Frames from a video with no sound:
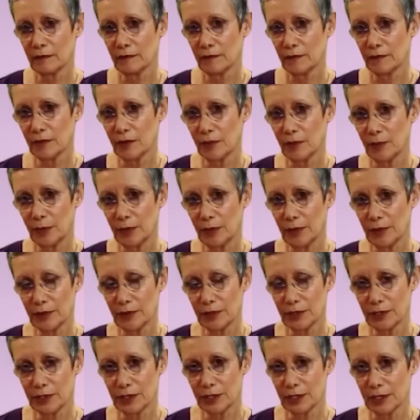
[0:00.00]
for the
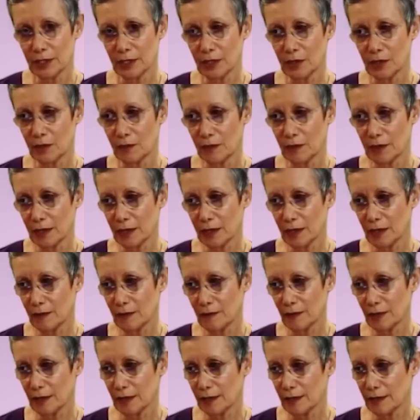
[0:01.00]
person that you're working
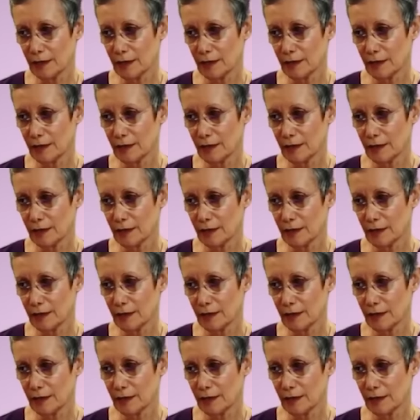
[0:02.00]
with,